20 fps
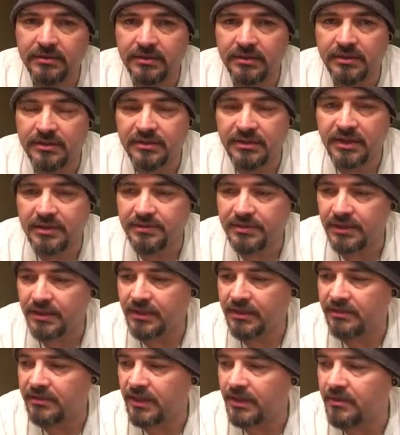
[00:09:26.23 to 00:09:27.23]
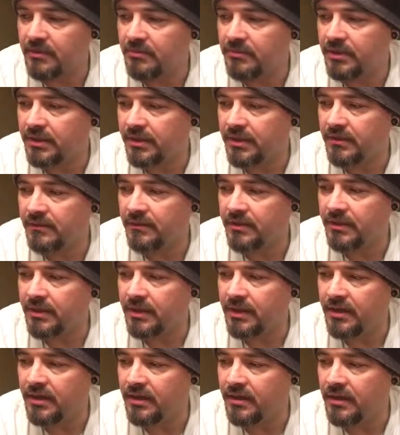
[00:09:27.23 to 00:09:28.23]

this subject because I don't believe in uh,